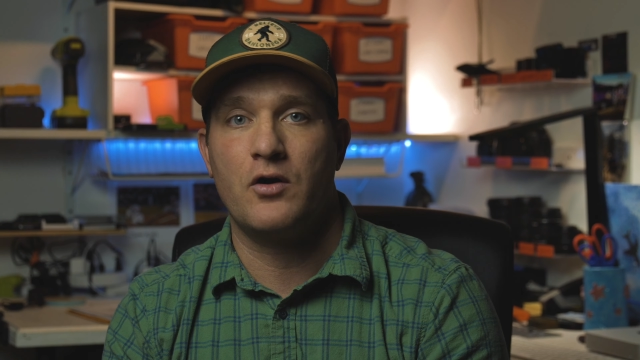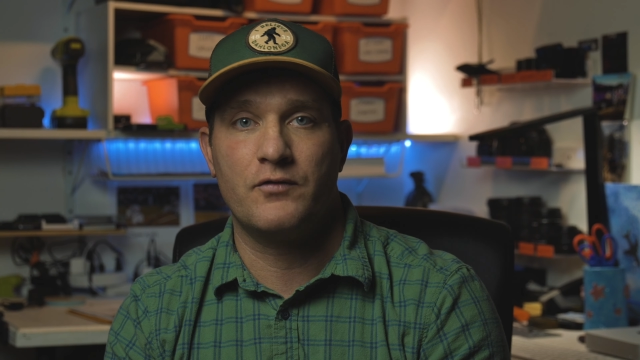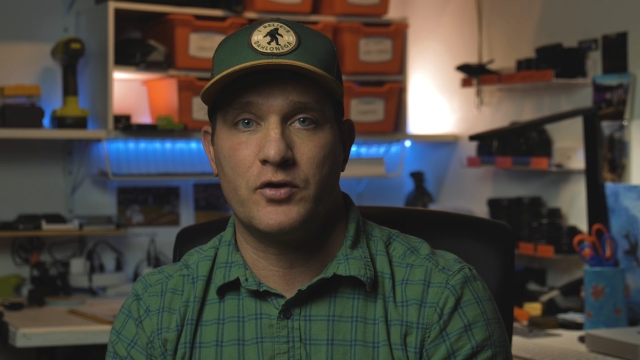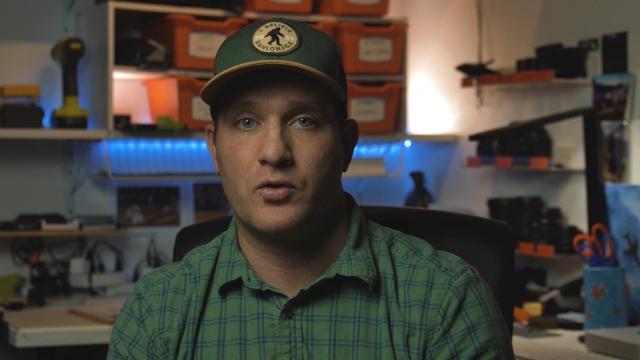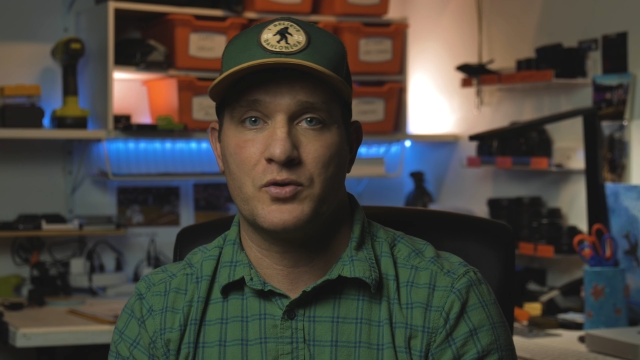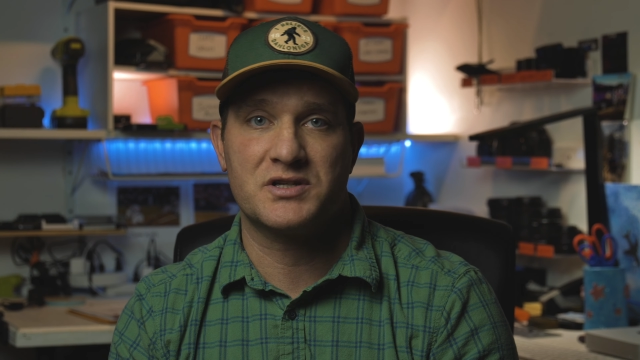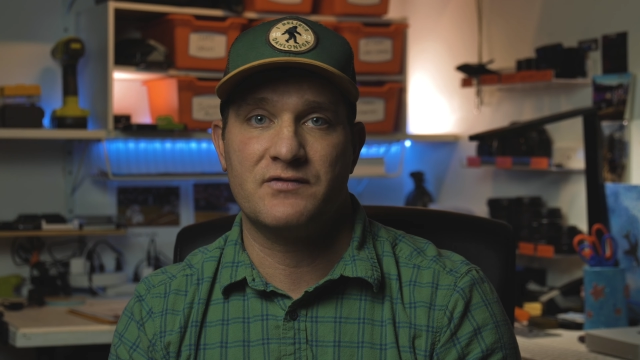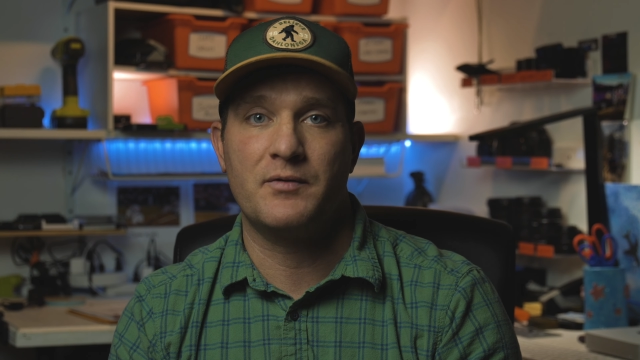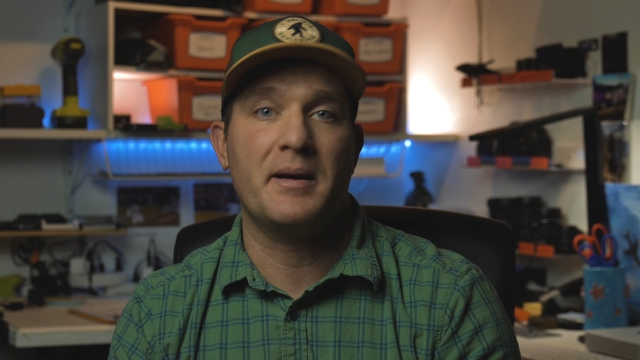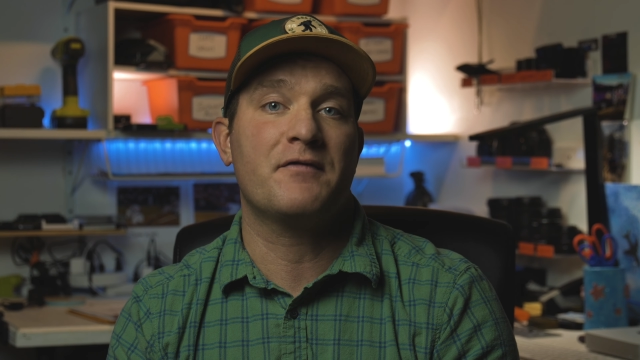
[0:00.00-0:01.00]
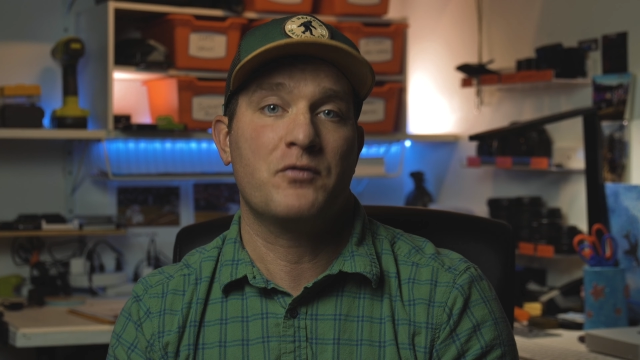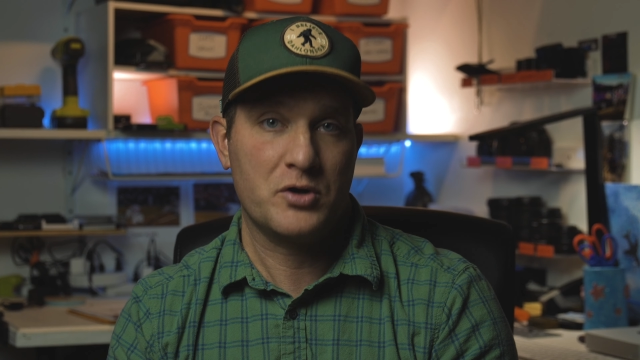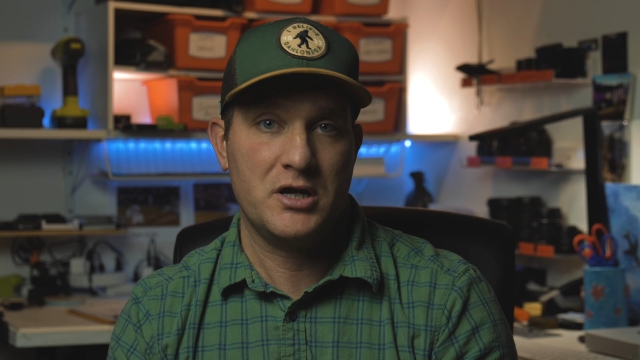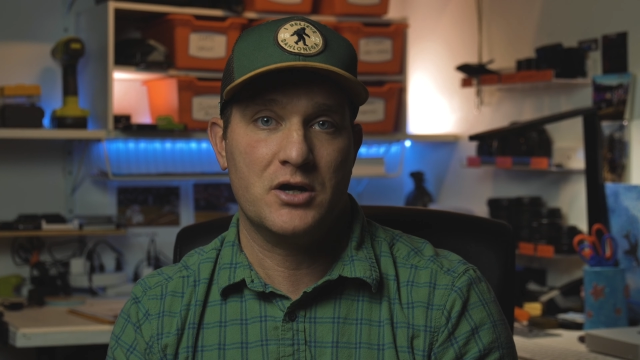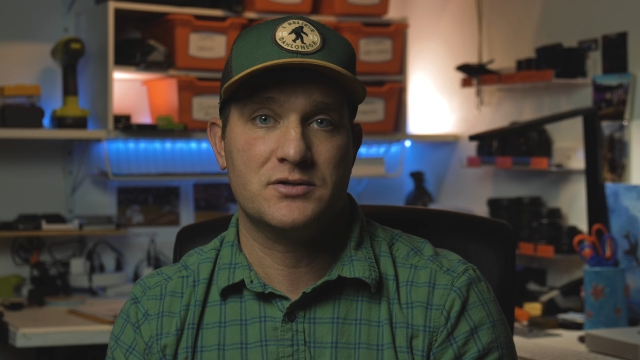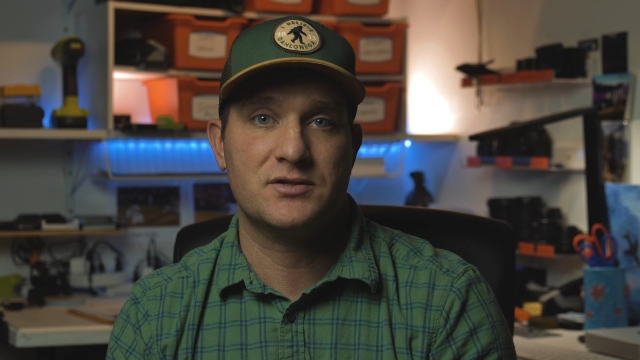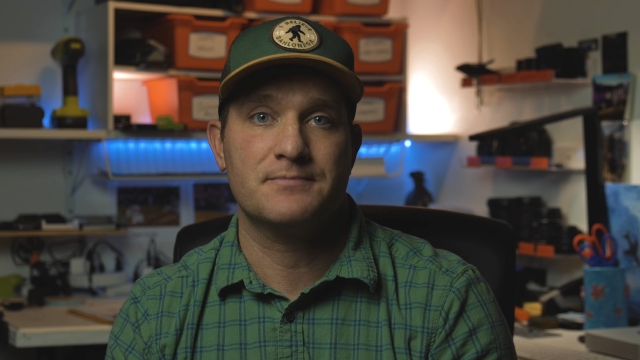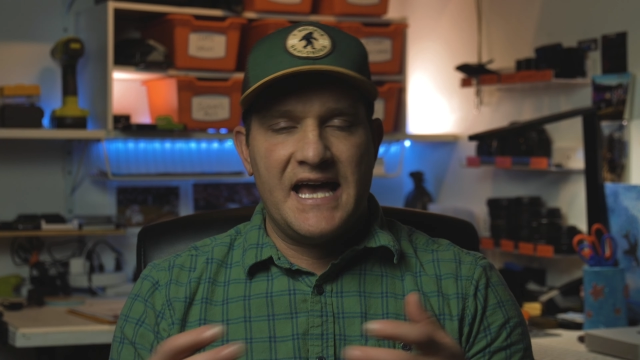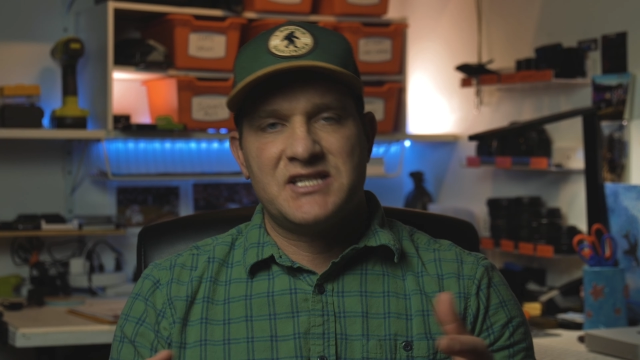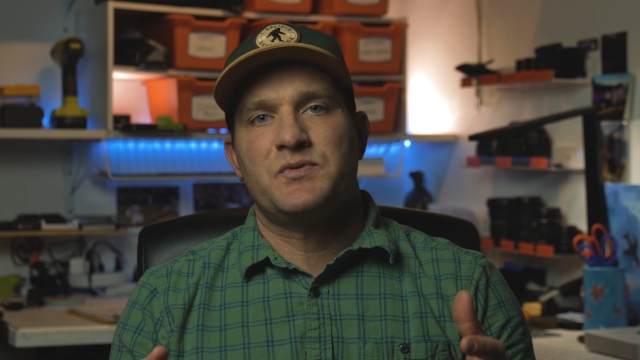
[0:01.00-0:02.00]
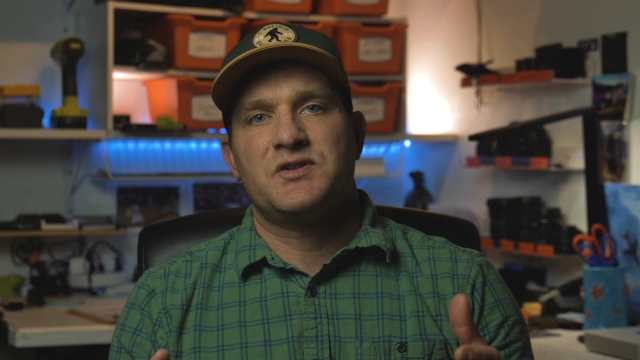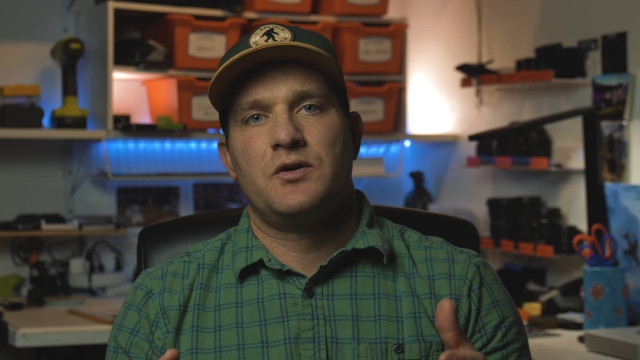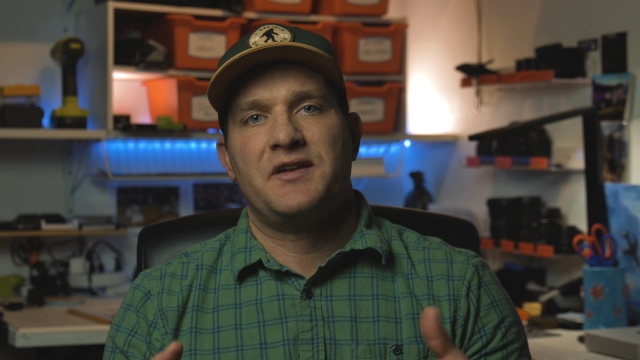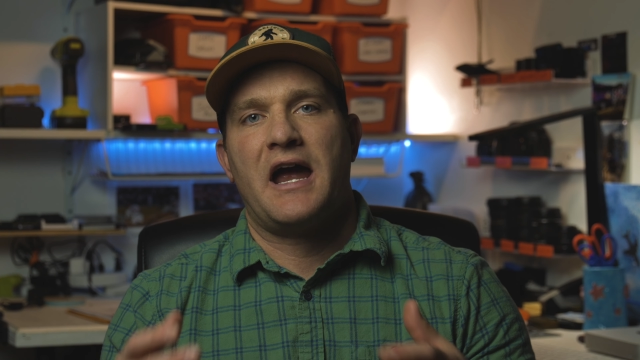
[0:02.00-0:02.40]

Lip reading: over the course of about 4 years. As a result,